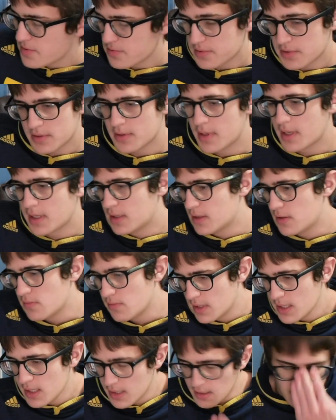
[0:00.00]
it was like
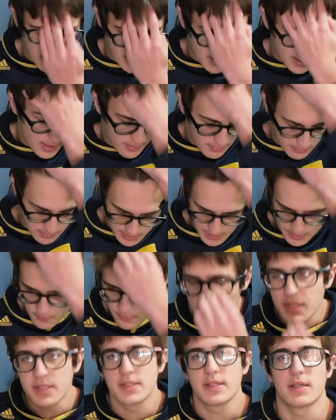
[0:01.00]
unique. Like I was like,
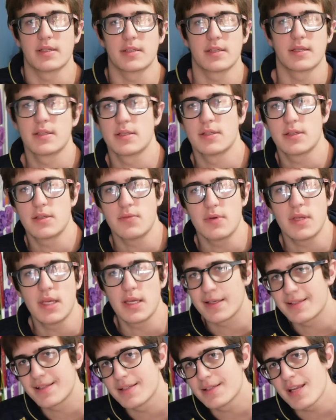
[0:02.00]
"What is this? This is
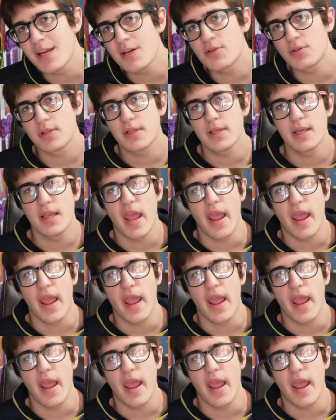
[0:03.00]
unique." It's essentially